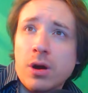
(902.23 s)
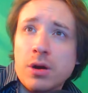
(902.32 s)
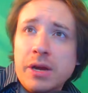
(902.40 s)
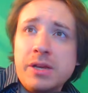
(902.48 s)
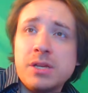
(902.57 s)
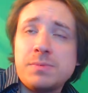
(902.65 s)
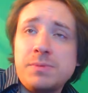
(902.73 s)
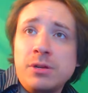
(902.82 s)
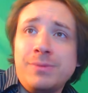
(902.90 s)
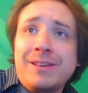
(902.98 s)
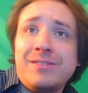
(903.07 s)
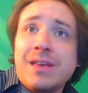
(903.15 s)

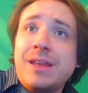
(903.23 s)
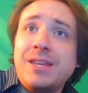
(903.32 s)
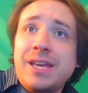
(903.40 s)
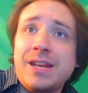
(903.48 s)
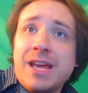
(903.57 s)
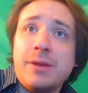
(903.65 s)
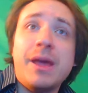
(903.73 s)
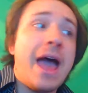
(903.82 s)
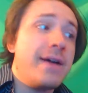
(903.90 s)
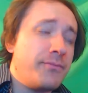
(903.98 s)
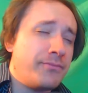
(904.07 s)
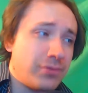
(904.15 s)
indisputably sentient and
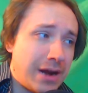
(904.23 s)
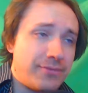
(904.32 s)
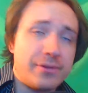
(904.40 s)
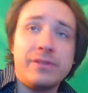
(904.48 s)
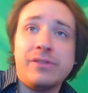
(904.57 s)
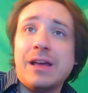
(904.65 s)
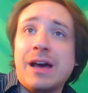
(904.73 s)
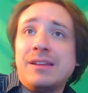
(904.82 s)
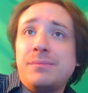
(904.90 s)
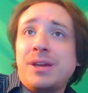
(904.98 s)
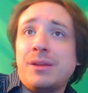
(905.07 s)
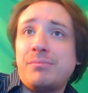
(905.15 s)
have a preference not to
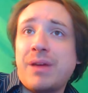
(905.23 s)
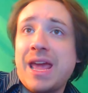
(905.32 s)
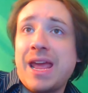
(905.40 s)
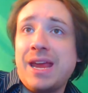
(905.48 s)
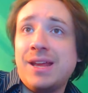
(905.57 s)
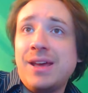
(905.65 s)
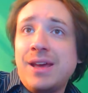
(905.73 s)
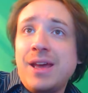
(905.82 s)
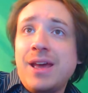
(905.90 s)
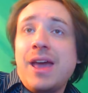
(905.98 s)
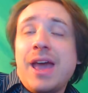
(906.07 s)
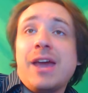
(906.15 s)
be in pain.
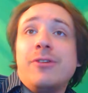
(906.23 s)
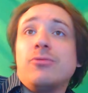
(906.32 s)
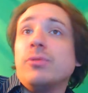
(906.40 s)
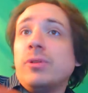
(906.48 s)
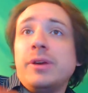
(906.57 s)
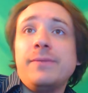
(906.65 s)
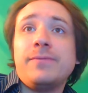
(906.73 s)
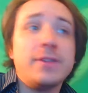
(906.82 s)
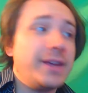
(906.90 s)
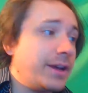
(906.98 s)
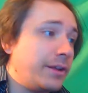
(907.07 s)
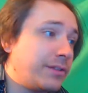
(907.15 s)
And really,
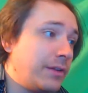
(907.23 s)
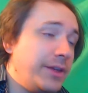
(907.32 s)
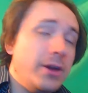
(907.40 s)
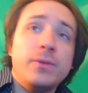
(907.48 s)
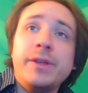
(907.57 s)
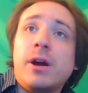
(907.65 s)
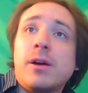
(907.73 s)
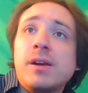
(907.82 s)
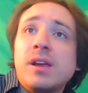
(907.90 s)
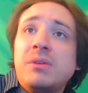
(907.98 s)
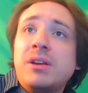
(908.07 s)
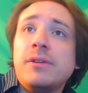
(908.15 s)
like I said, the only
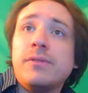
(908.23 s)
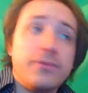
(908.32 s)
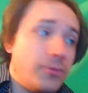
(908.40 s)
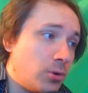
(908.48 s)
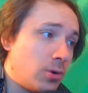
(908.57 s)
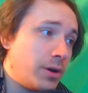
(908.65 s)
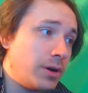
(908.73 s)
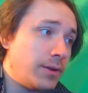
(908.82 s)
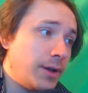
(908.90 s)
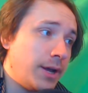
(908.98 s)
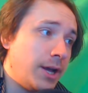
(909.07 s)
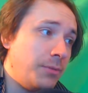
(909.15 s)
argument for
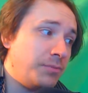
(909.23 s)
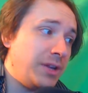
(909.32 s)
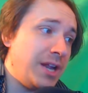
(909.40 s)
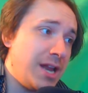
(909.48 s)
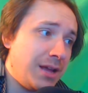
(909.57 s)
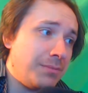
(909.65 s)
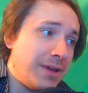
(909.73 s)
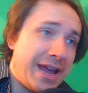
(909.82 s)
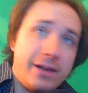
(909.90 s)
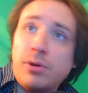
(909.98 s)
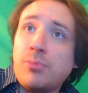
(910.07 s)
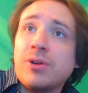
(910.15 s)
eating
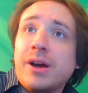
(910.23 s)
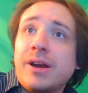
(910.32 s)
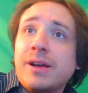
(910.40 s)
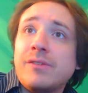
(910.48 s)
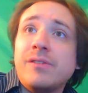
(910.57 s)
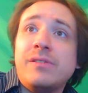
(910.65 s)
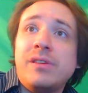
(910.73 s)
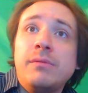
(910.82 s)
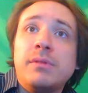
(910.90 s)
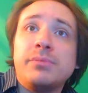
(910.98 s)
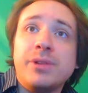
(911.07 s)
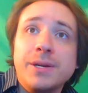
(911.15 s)
animal products is
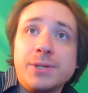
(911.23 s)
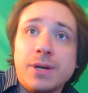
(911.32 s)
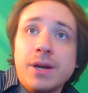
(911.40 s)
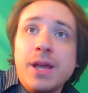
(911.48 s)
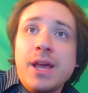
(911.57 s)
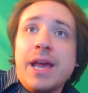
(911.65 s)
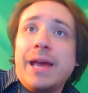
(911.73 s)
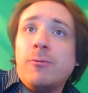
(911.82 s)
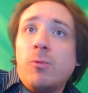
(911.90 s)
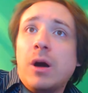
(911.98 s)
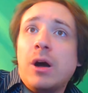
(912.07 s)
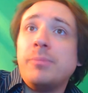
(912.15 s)
human pleasure. And
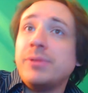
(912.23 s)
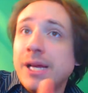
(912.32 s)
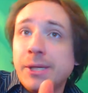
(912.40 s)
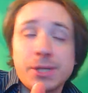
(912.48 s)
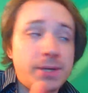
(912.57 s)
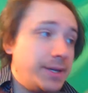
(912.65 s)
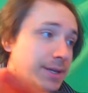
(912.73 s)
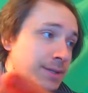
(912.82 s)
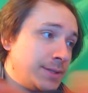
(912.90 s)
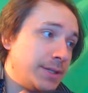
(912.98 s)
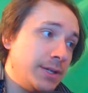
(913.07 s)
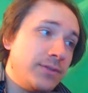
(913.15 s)
while pleasure
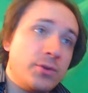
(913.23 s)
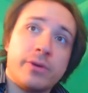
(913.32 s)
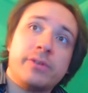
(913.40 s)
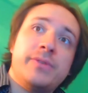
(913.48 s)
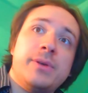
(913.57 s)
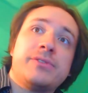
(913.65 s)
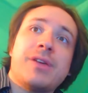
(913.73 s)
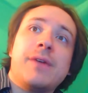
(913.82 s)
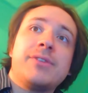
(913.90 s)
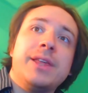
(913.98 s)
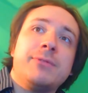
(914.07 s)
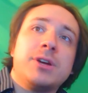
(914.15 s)
is, of course,
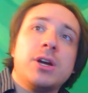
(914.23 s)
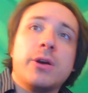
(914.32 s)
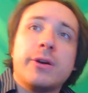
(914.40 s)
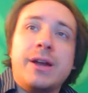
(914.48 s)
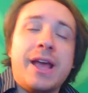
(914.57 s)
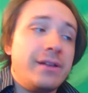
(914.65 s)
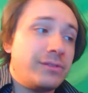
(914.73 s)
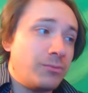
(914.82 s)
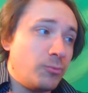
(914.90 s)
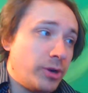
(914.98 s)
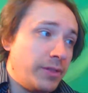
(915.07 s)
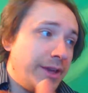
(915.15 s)
philosophically regarded as
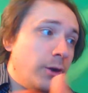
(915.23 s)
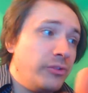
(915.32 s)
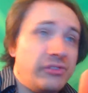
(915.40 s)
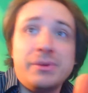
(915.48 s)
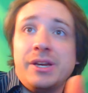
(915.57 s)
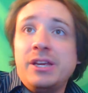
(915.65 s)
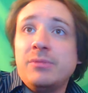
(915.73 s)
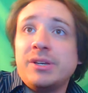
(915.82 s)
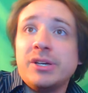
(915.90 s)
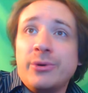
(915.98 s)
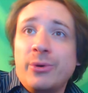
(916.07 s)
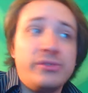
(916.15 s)
one of the ultimate human
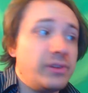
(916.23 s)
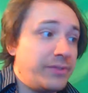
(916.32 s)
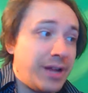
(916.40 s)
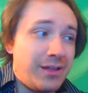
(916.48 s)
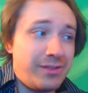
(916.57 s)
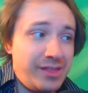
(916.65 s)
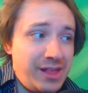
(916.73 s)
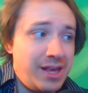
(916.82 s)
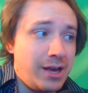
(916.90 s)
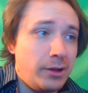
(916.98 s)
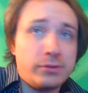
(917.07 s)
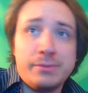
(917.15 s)
goals, if not
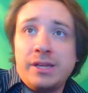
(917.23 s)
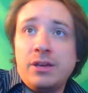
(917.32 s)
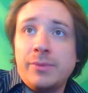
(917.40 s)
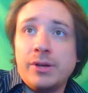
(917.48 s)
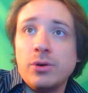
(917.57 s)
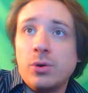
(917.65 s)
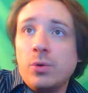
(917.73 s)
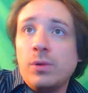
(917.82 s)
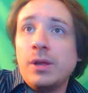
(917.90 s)
the ultimate human goal,